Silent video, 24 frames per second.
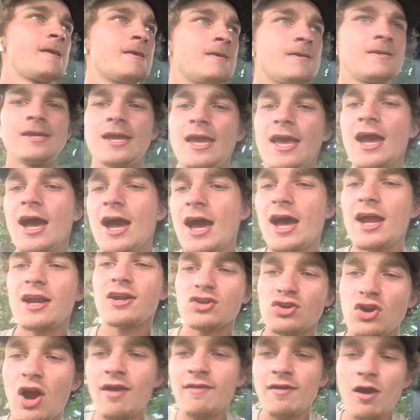Yeah, I had to
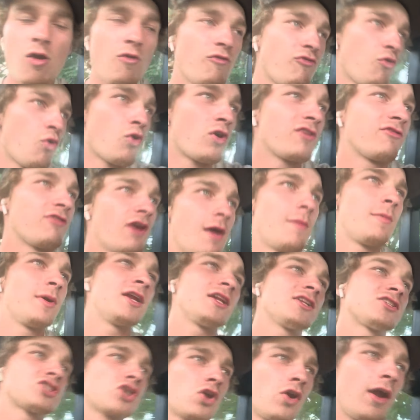drive out 45 minutes
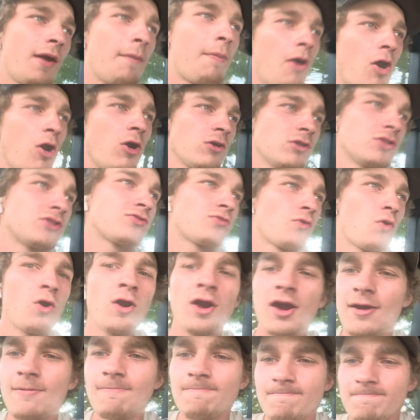to go get parts for it.